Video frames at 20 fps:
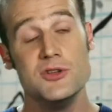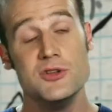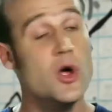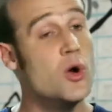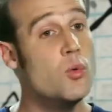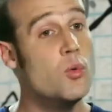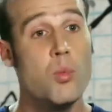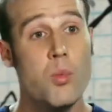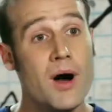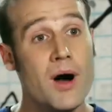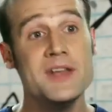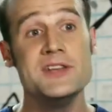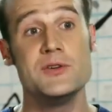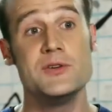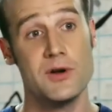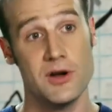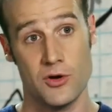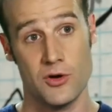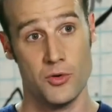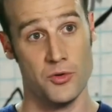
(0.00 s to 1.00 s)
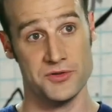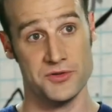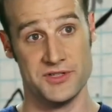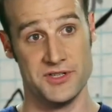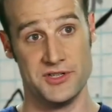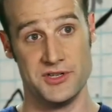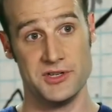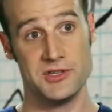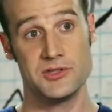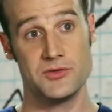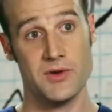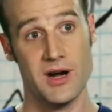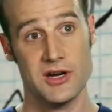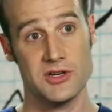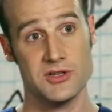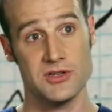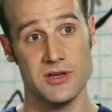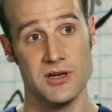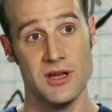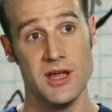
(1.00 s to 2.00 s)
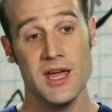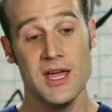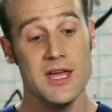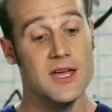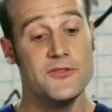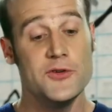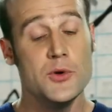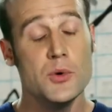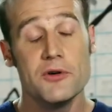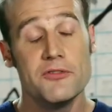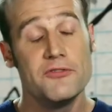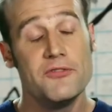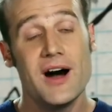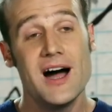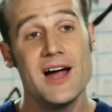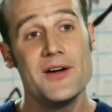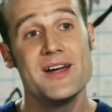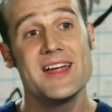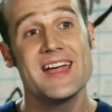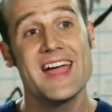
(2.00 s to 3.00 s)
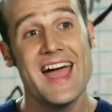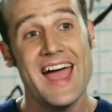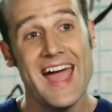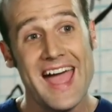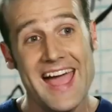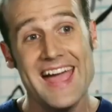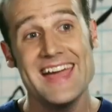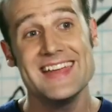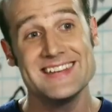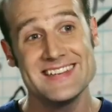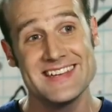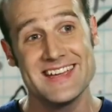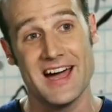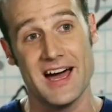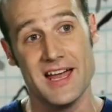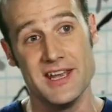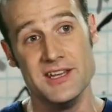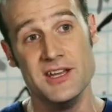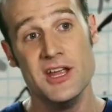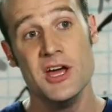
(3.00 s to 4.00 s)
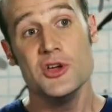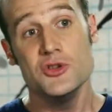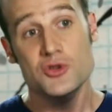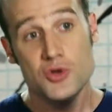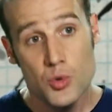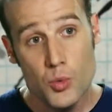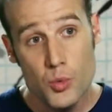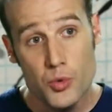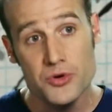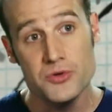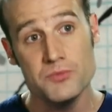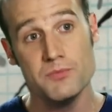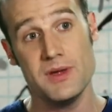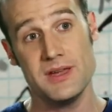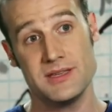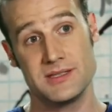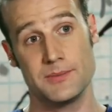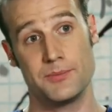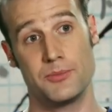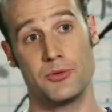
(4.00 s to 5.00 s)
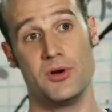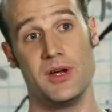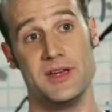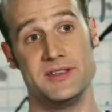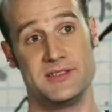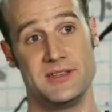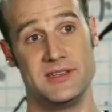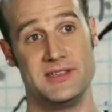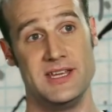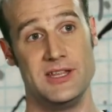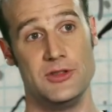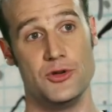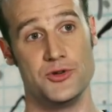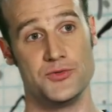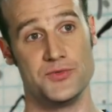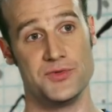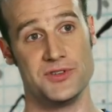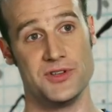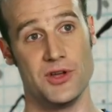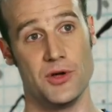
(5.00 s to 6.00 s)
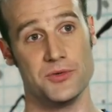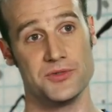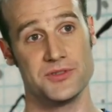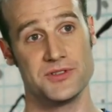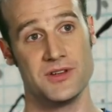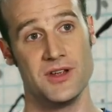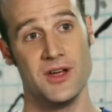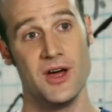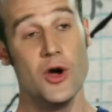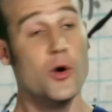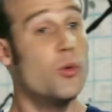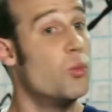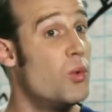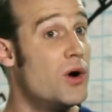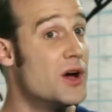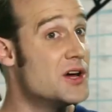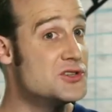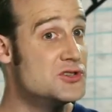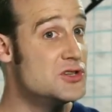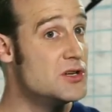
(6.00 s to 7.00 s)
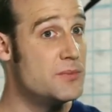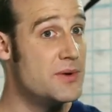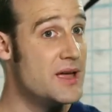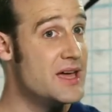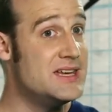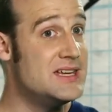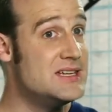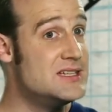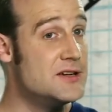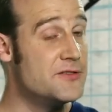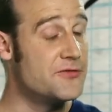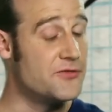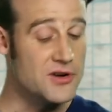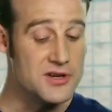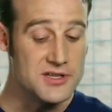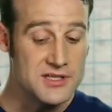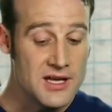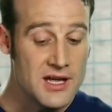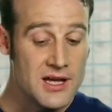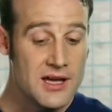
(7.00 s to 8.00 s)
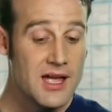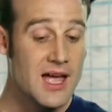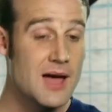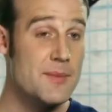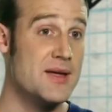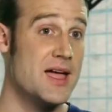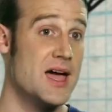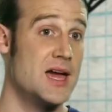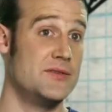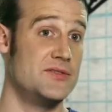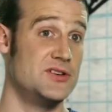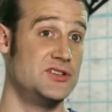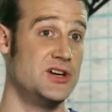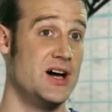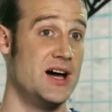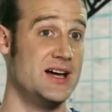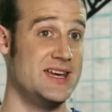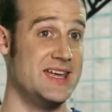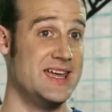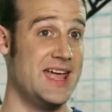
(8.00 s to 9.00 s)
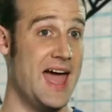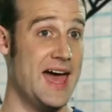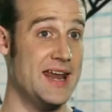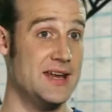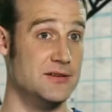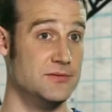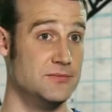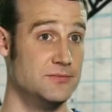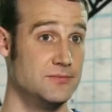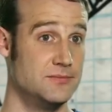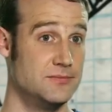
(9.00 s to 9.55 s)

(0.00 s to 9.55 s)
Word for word: No wonder it causes destruction. If you were firing a handgun, you wouldn't be surprised to see those results. Why should it be any different coming out of a tiny cannon?